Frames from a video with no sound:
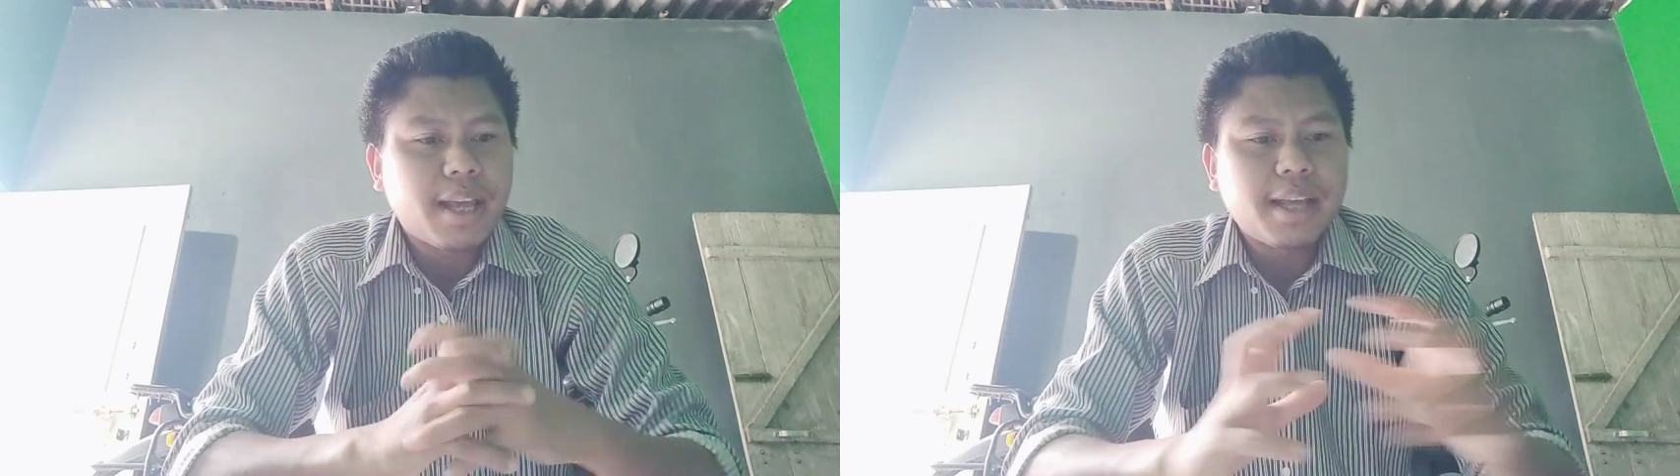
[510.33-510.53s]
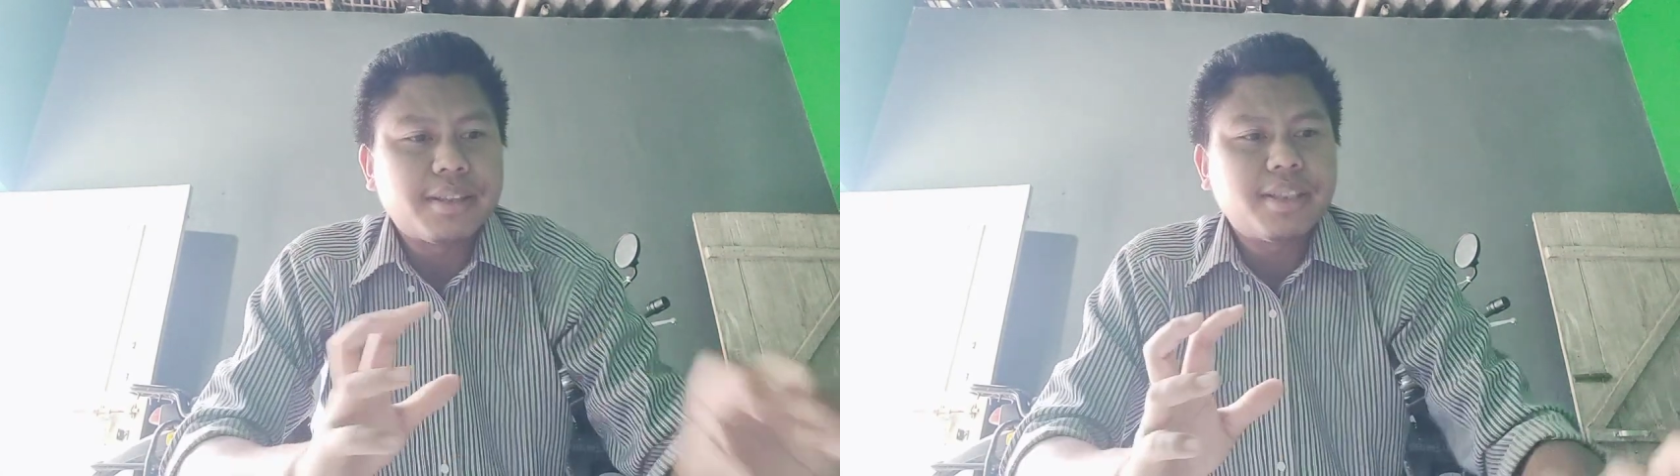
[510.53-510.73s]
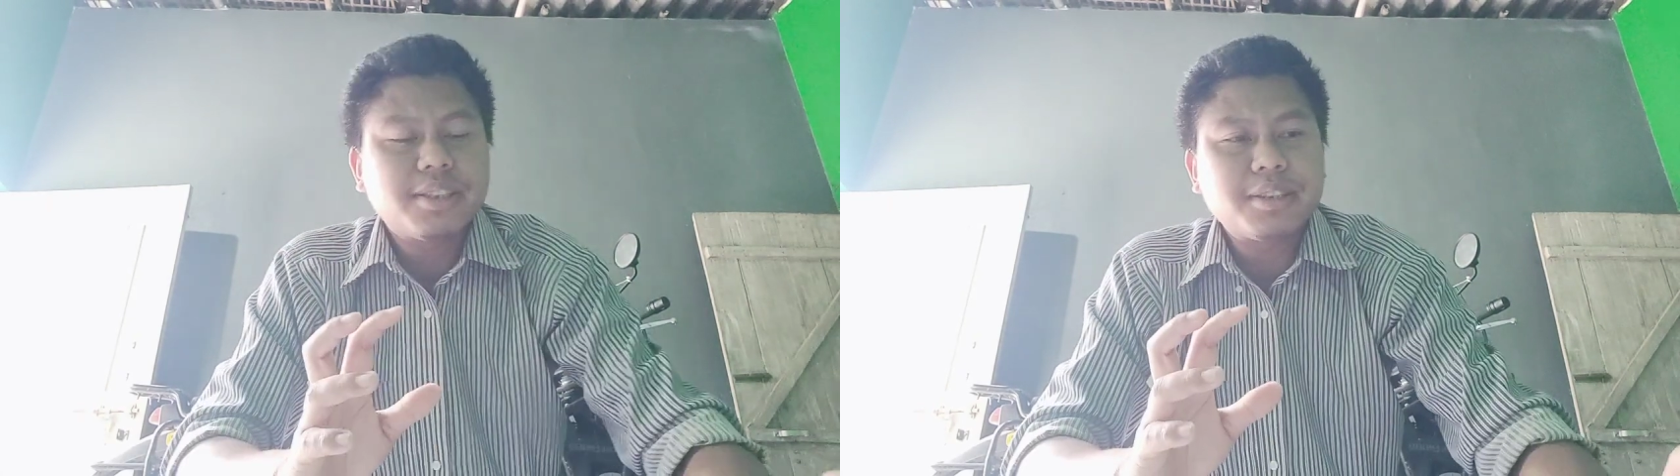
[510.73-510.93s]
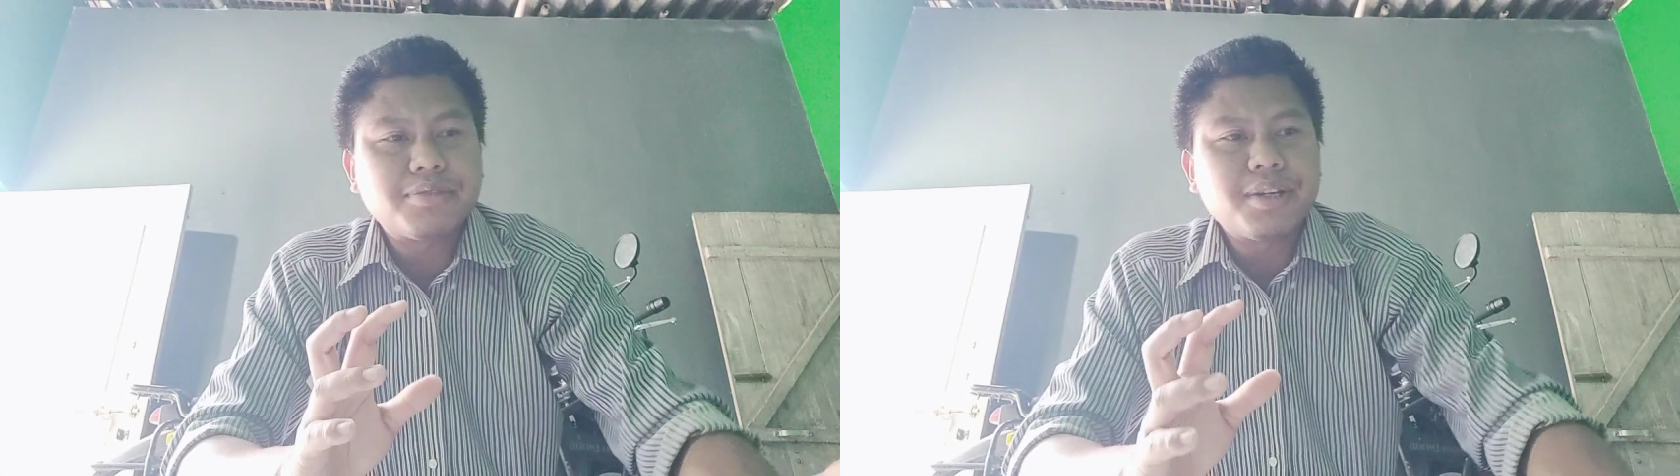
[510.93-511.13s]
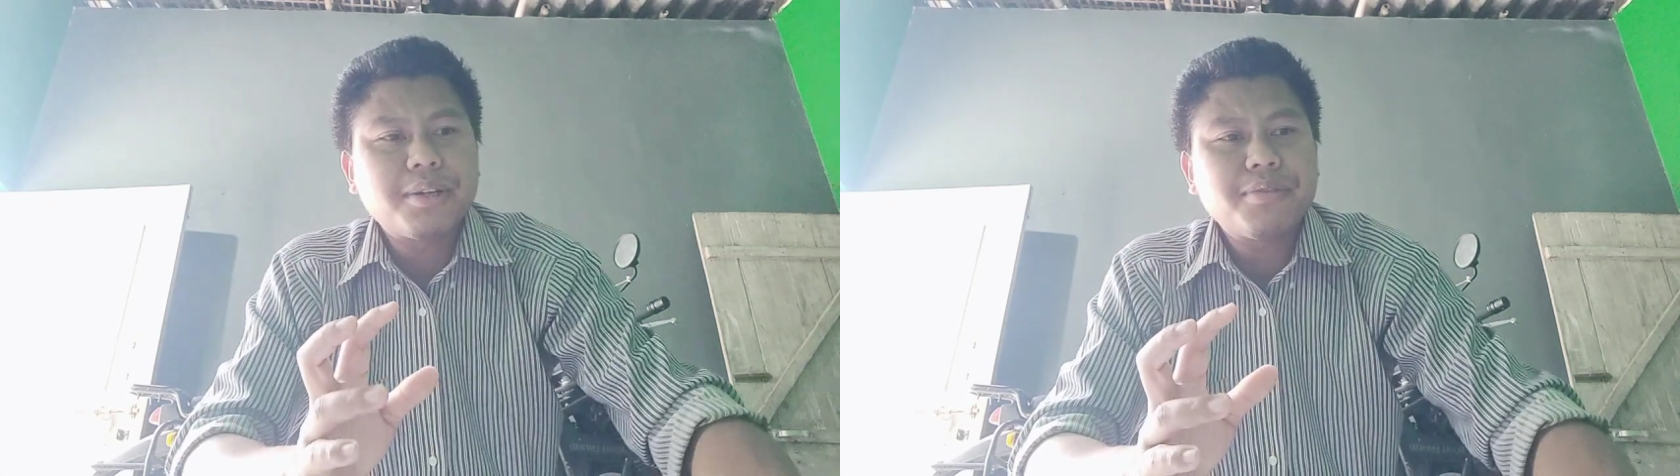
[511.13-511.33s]
And this is
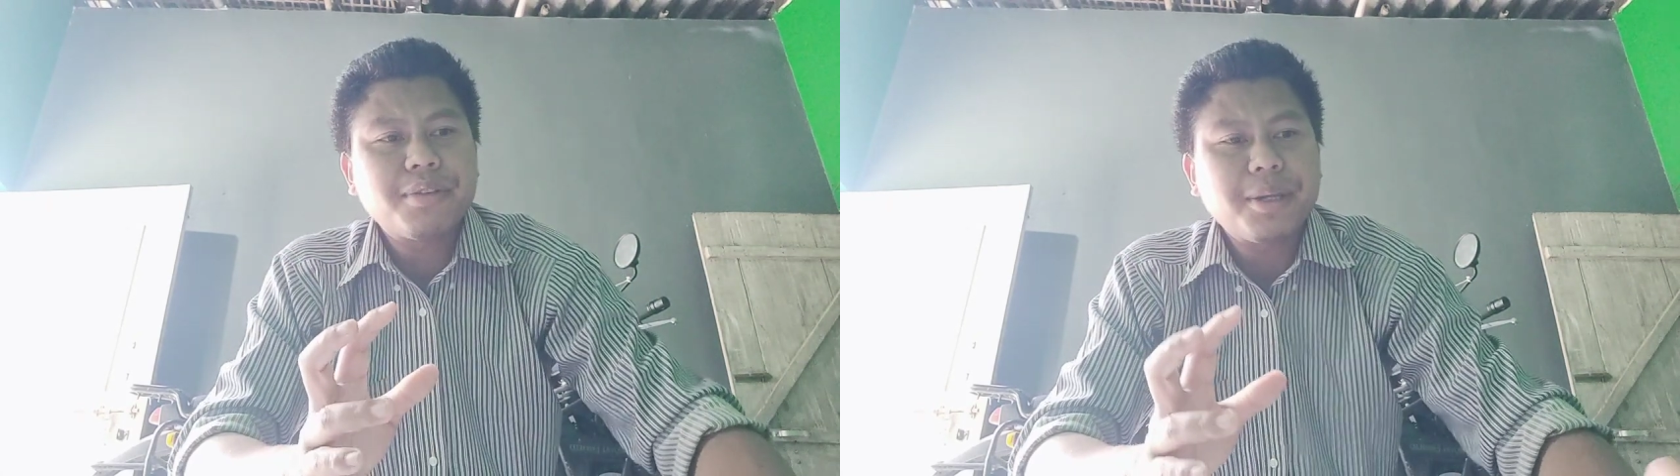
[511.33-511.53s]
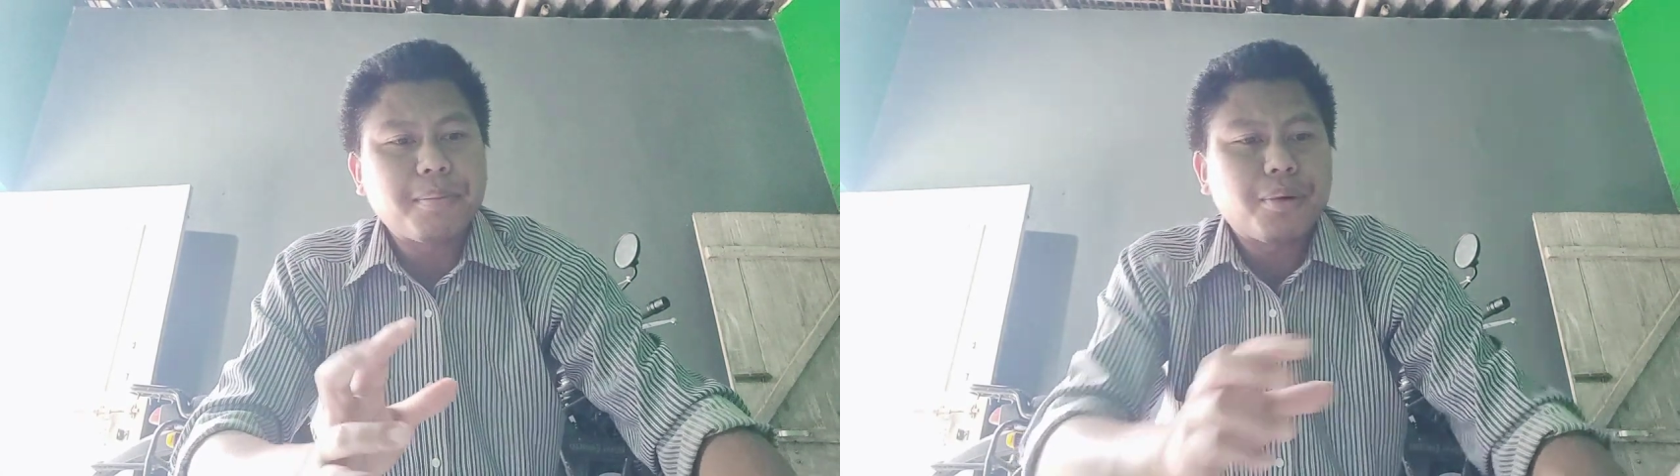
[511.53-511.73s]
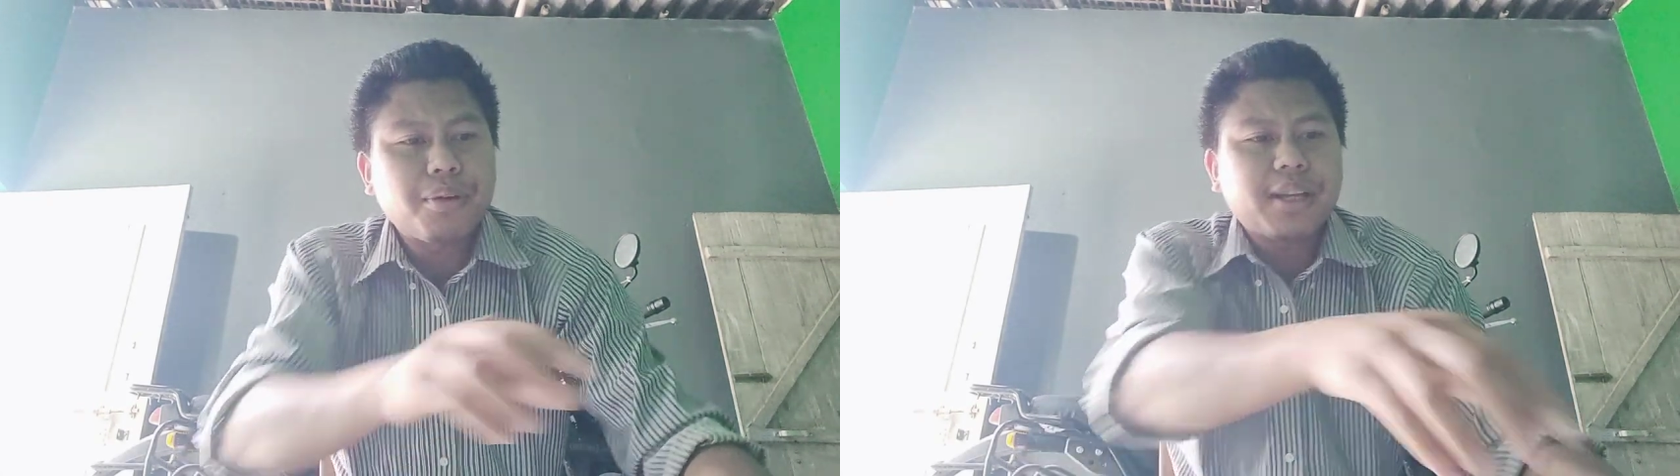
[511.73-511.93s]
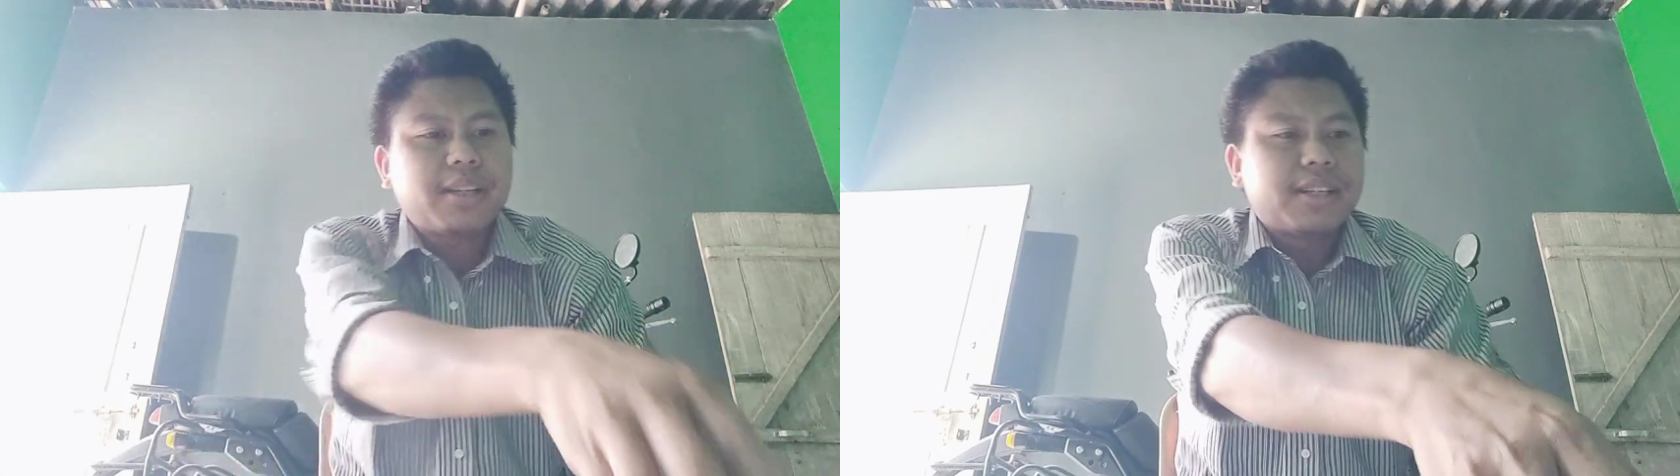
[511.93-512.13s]
very, very important